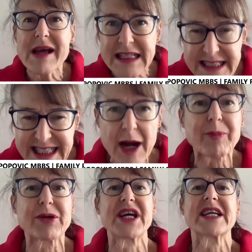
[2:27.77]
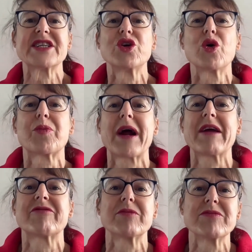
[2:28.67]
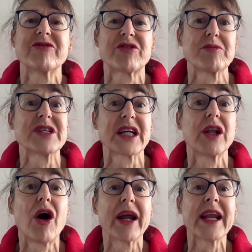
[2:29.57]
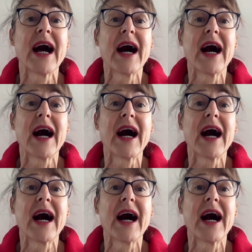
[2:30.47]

start protecting your brain from decline.